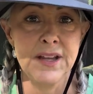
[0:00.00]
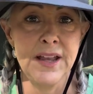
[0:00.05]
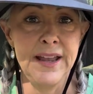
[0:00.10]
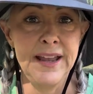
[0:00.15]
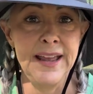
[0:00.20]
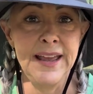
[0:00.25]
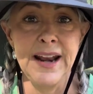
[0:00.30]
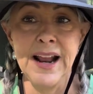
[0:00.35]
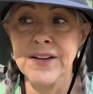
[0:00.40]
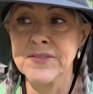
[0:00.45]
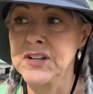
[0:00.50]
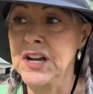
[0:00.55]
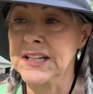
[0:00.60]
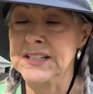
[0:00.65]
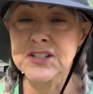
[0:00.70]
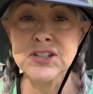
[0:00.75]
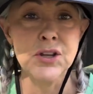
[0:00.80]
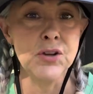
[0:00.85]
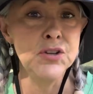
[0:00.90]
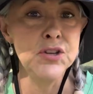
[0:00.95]
And I've gotten
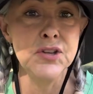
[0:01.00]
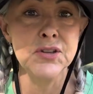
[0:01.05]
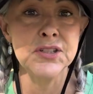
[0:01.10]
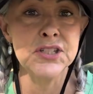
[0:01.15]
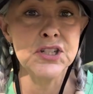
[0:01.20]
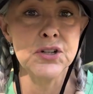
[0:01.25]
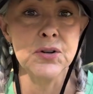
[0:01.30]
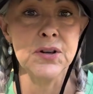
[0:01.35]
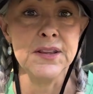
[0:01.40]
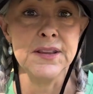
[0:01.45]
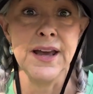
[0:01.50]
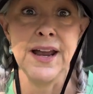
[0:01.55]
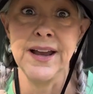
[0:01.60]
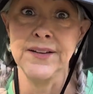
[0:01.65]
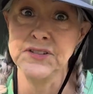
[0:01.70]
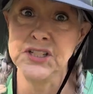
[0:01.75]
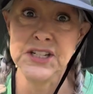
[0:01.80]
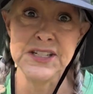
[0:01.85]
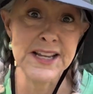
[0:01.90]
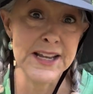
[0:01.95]
so used to it that I
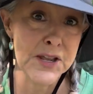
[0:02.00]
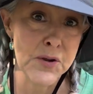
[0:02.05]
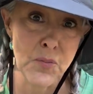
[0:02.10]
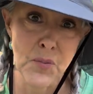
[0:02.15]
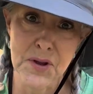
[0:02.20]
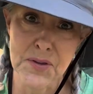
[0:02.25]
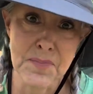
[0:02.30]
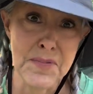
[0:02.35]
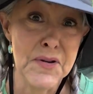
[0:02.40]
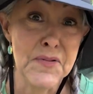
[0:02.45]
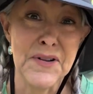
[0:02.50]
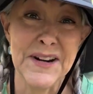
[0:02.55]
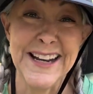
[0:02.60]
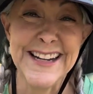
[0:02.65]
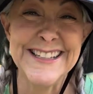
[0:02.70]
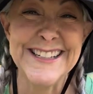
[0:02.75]
have to take it with me when I